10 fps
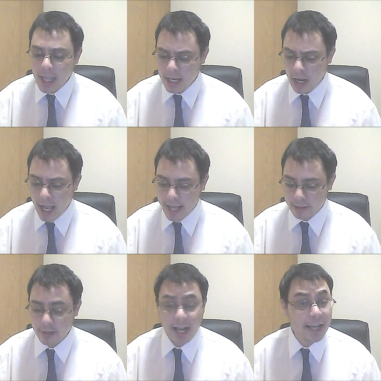Now,
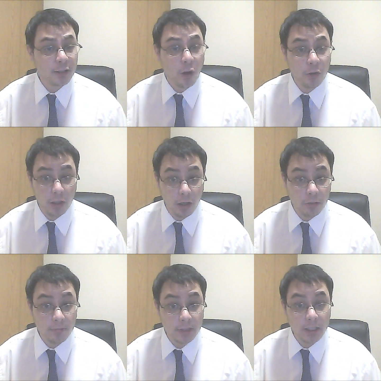as you guys all
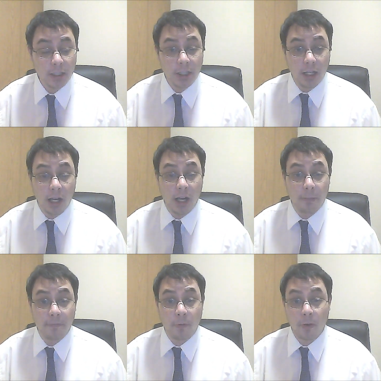know,
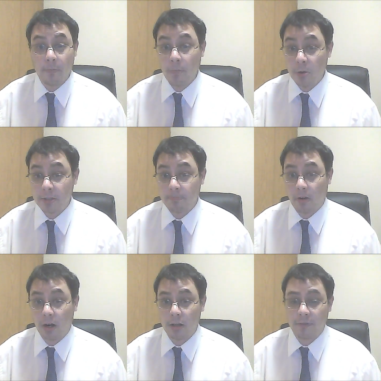for the most
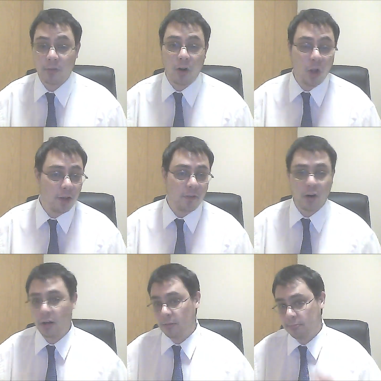part, for all of
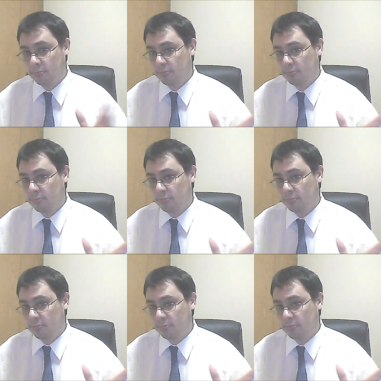our